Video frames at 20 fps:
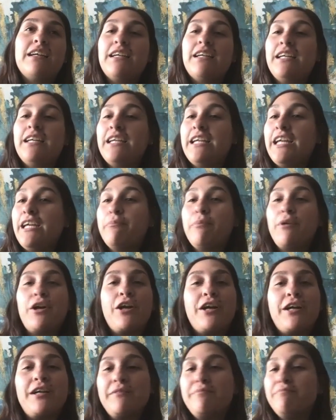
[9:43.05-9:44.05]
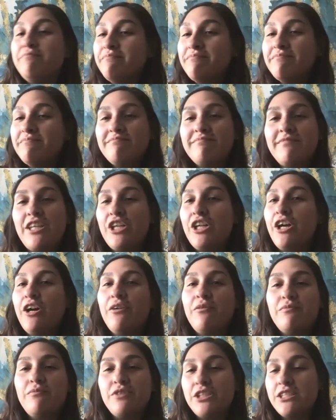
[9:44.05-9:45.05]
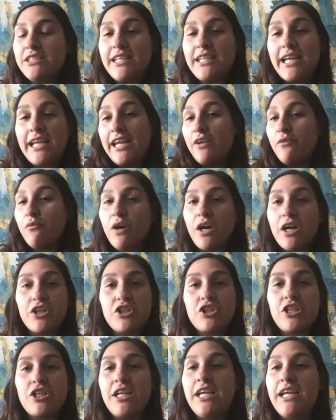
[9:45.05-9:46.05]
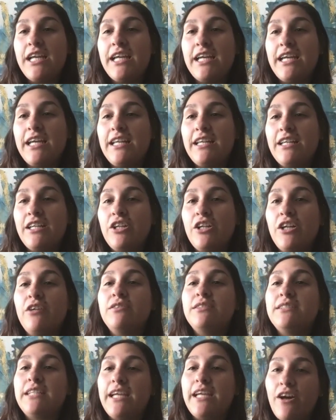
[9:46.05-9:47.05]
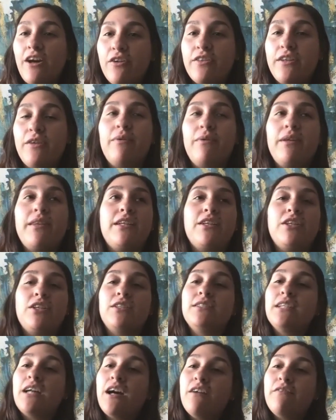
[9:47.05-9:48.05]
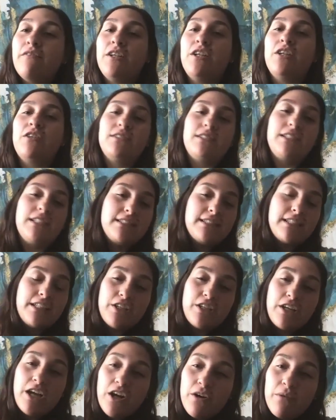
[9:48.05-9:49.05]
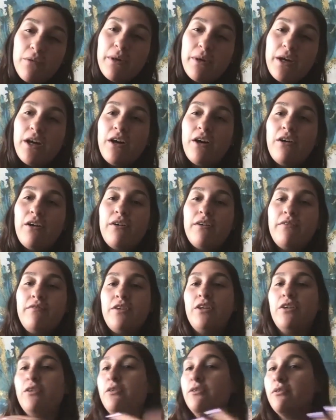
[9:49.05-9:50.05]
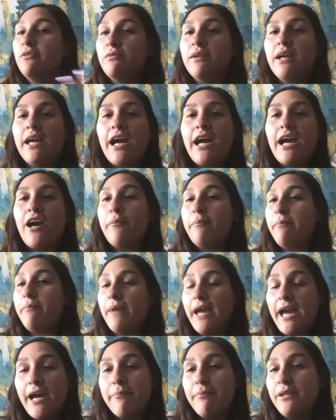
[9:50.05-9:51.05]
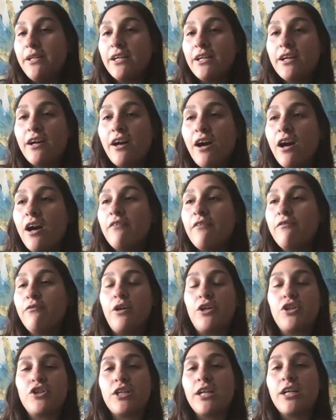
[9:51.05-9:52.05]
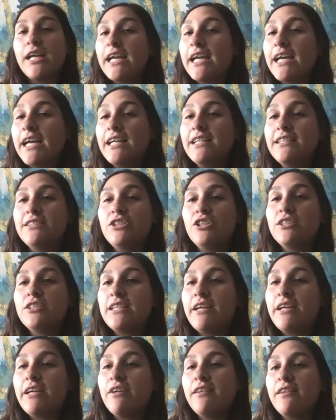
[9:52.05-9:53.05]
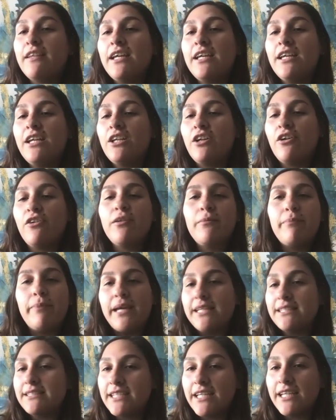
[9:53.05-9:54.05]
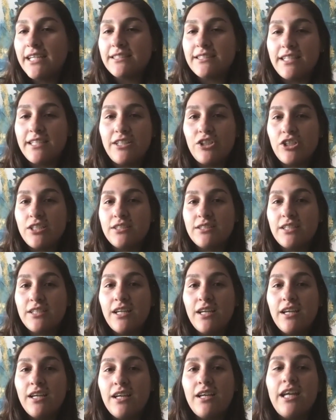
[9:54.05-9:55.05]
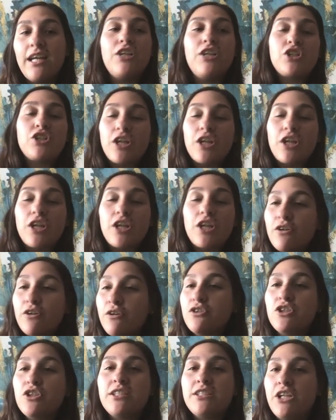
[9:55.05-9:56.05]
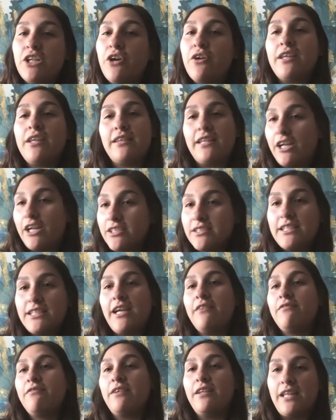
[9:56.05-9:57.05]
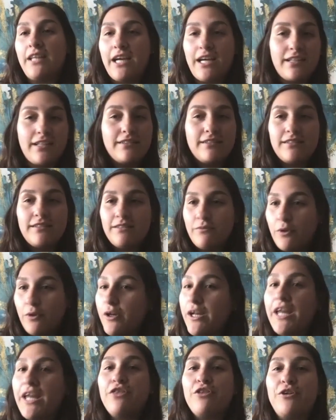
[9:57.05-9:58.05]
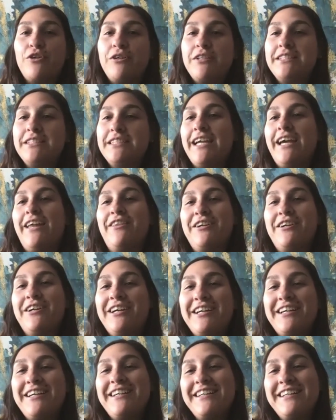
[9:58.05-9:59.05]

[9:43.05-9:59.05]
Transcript: keep our, just the hand washing and, stay healthy within yourself, sneeze in your elbow. If you happen to cough, wash your hands, just everything, the basics, and just in general, just know that they're safe and that we'll get through it together.